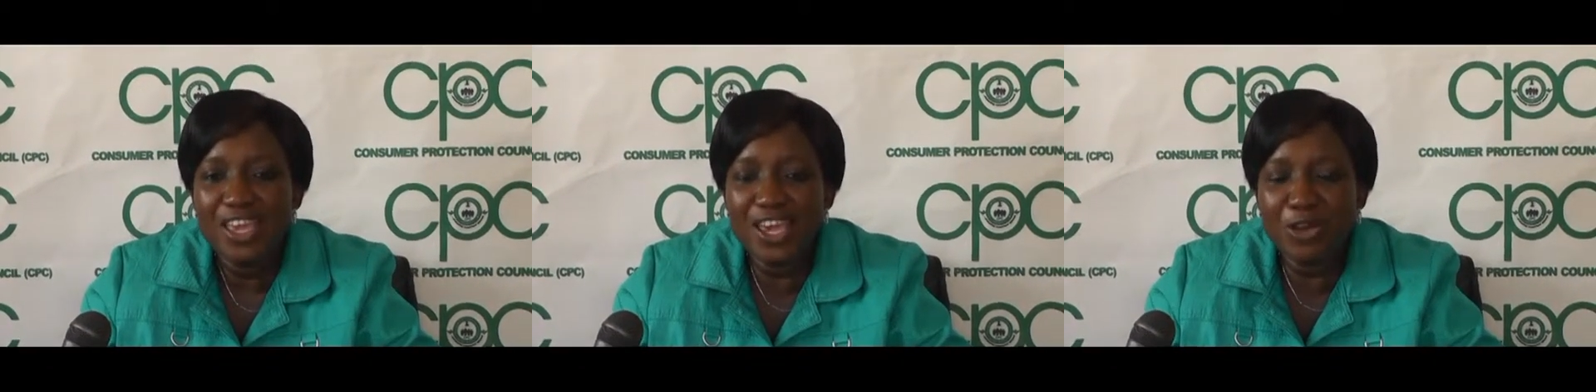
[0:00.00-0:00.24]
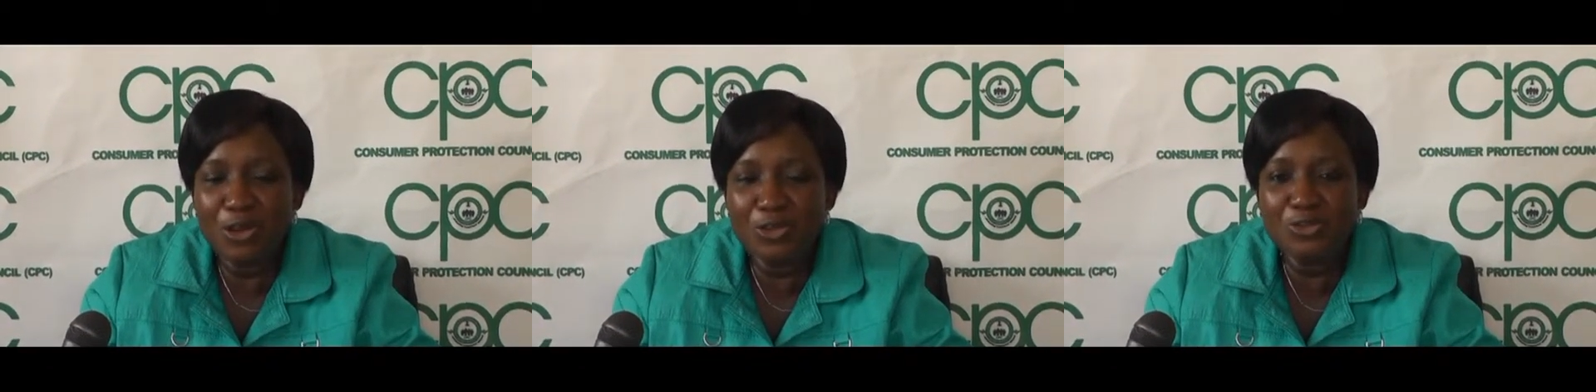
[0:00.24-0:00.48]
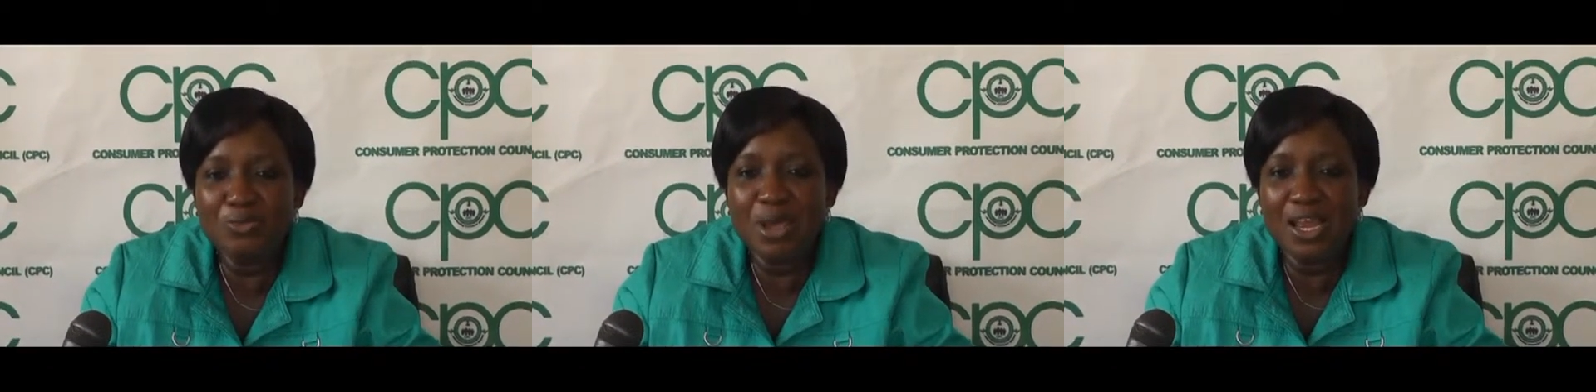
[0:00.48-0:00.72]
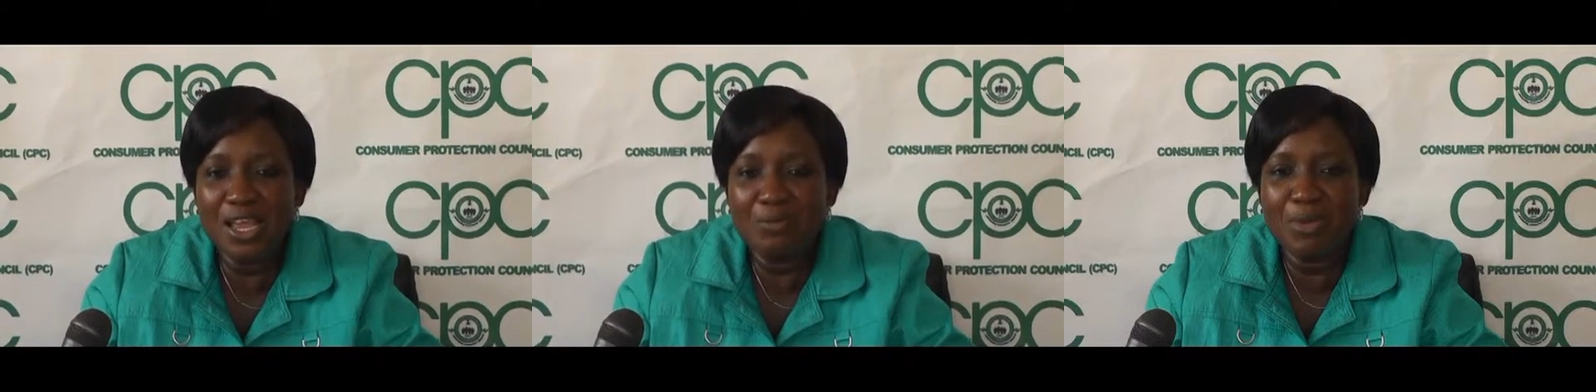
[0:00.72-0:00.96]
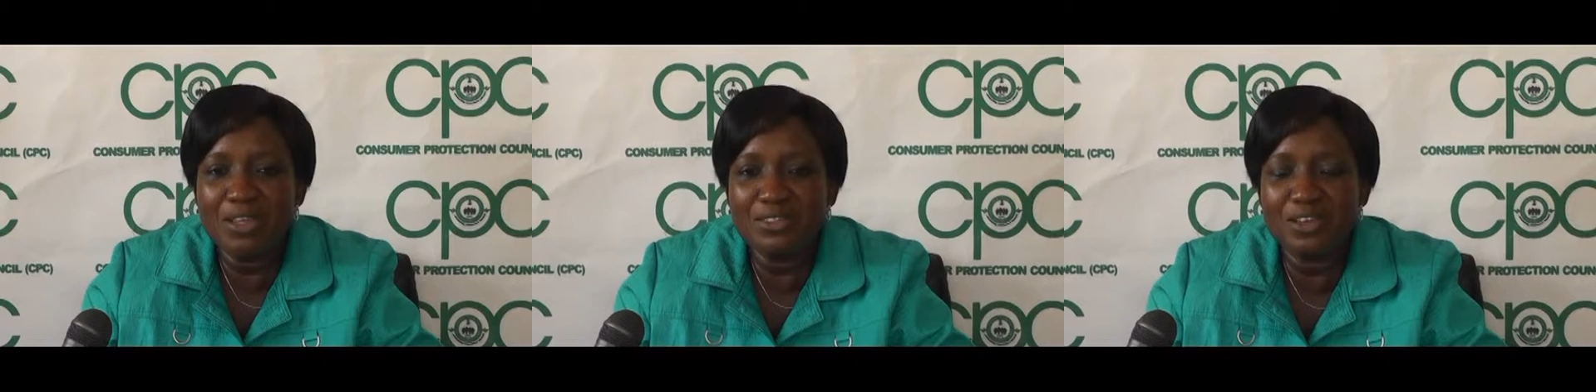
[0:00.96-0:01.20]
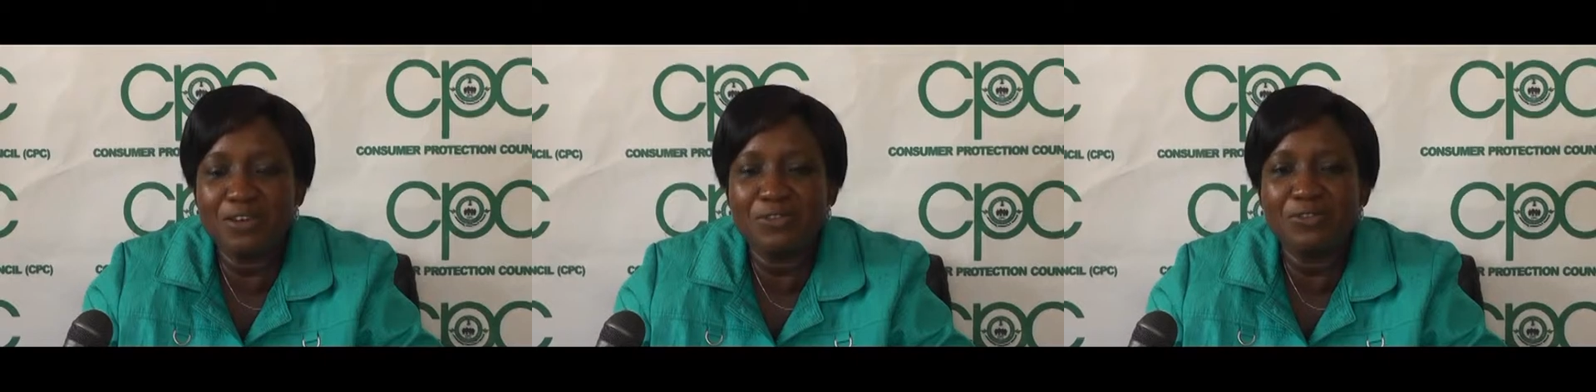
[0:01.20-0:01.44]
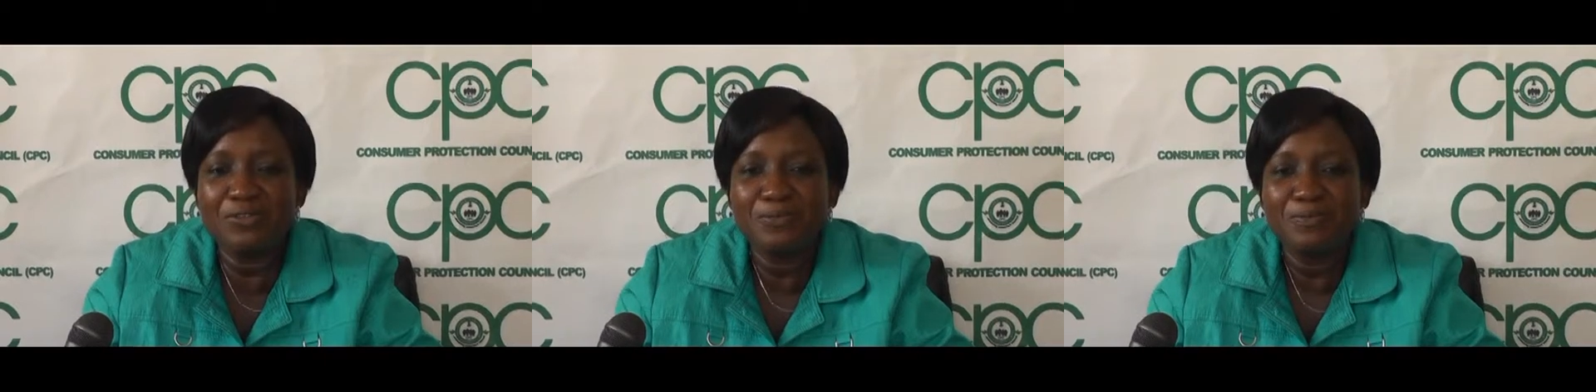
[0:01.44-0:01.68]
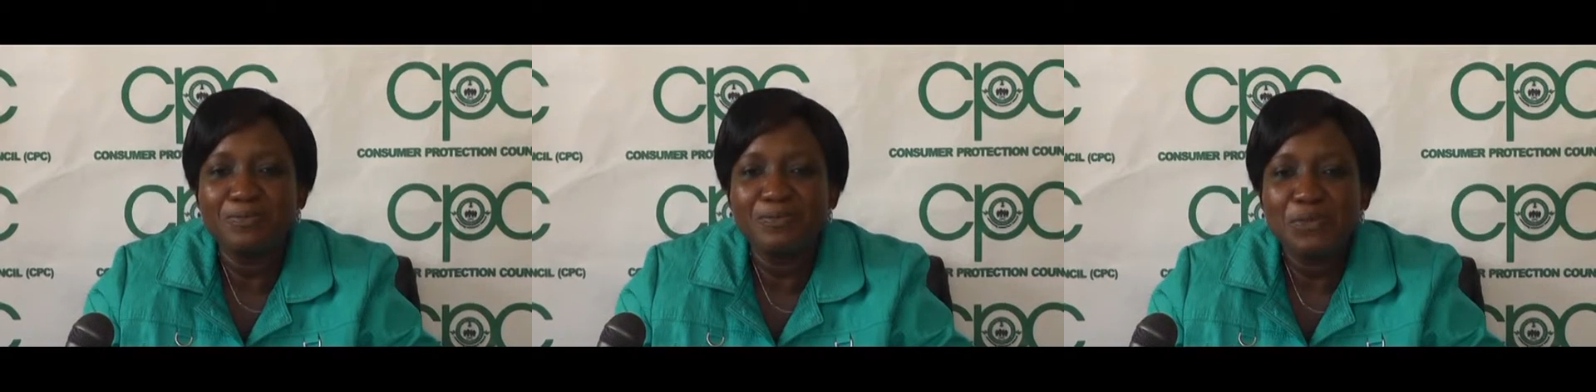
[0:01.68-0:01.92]
a consumer like myself.
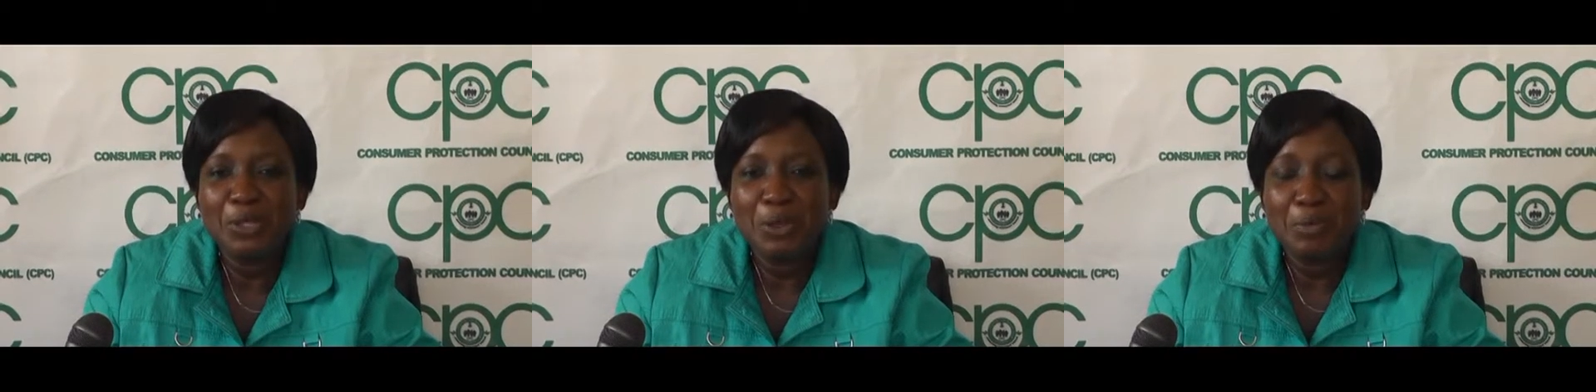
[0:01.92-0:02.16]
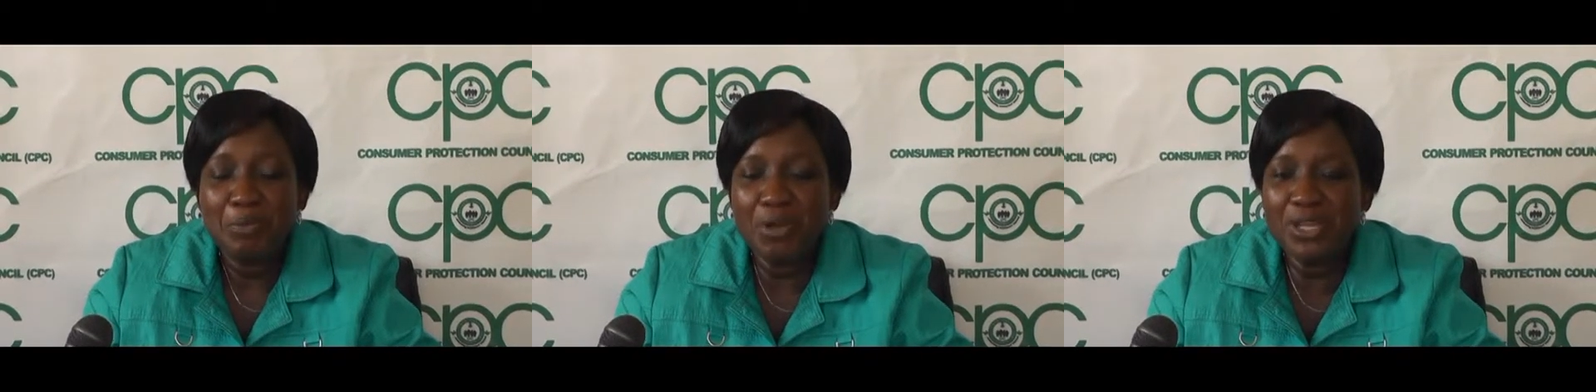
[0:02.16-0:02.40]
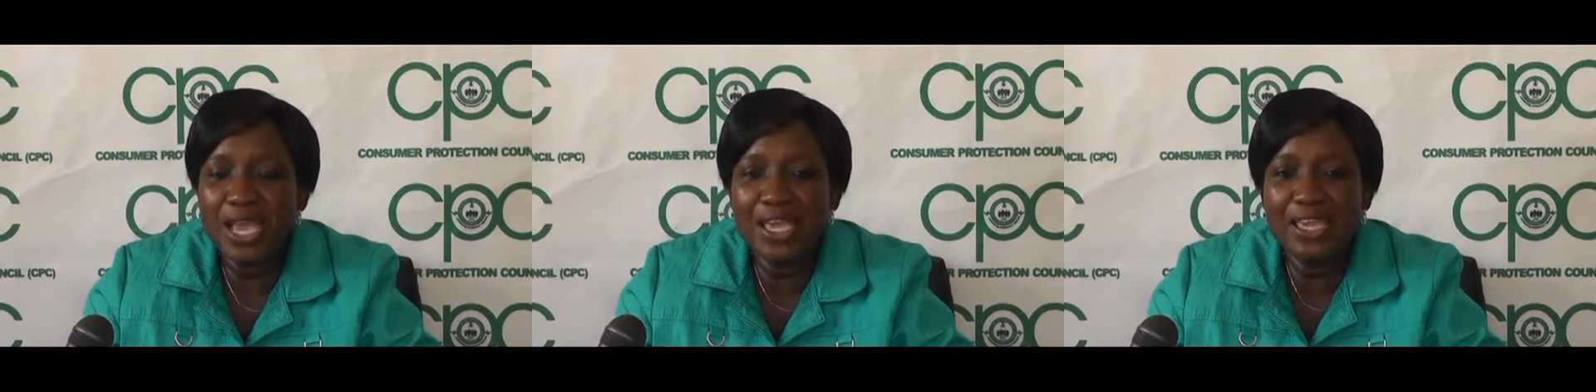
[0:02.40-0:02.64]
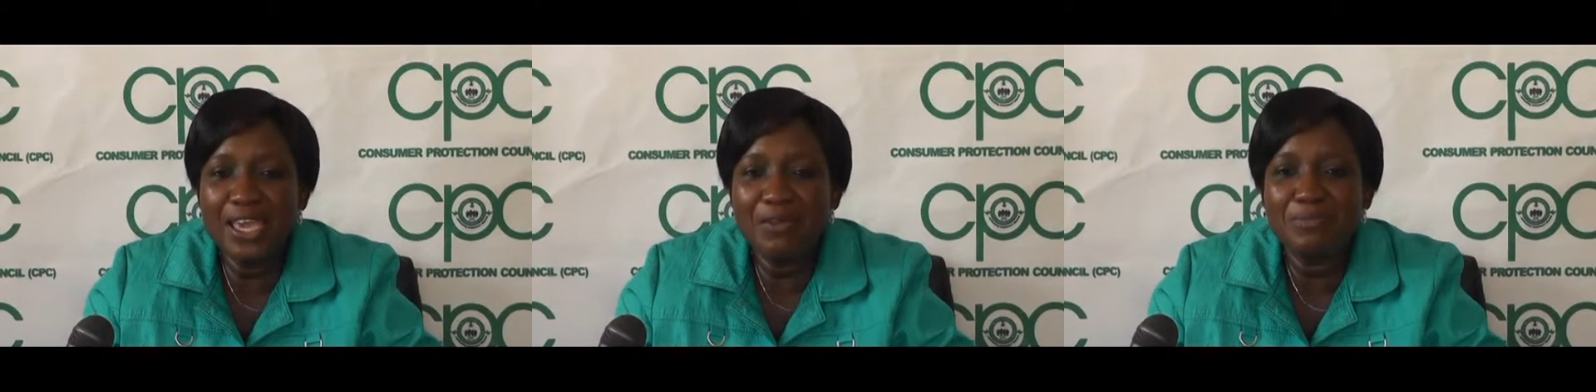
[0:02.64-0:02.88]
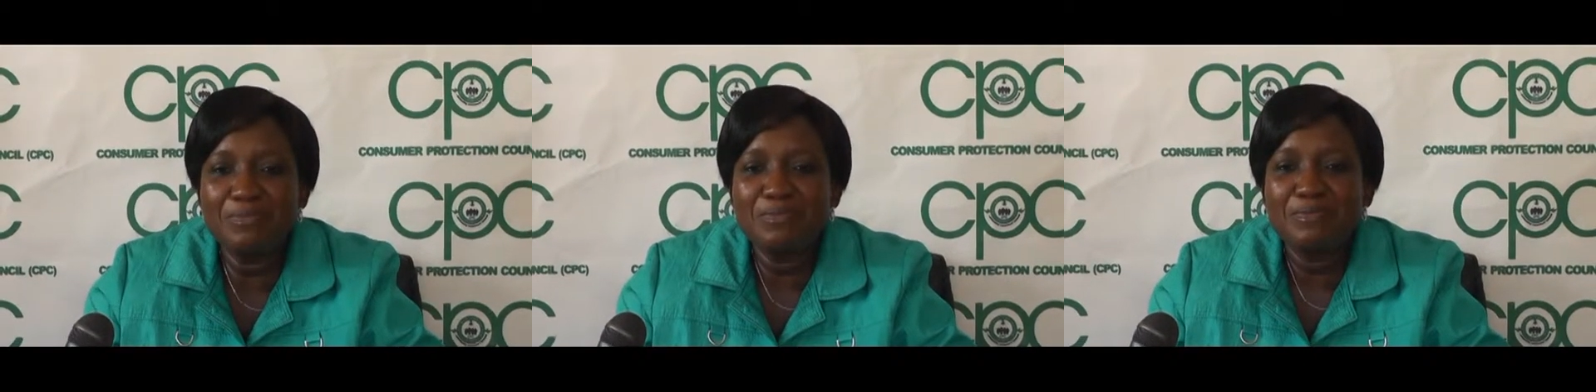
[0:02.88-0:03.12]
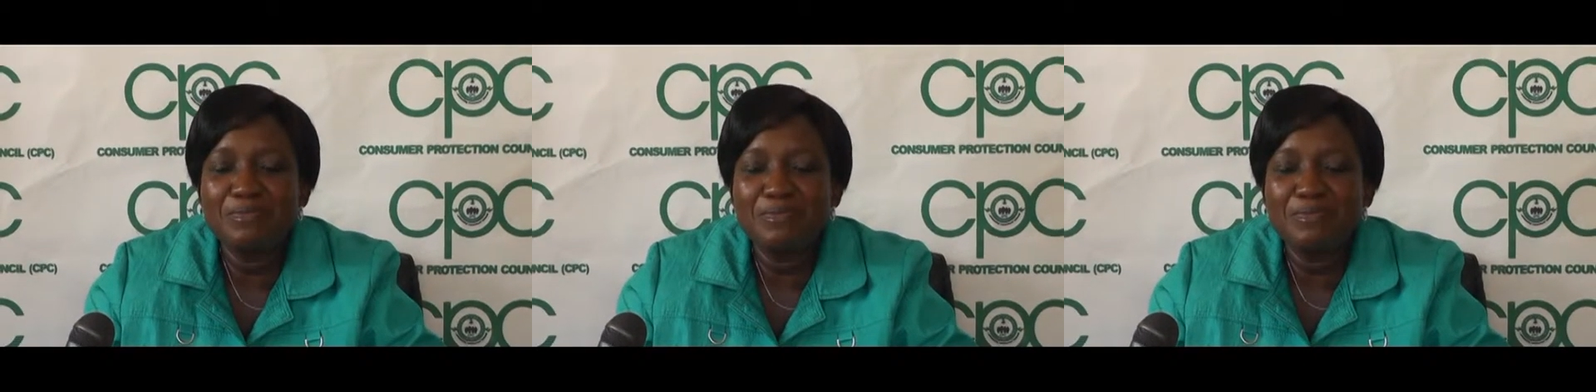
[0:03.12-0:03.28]
But I came.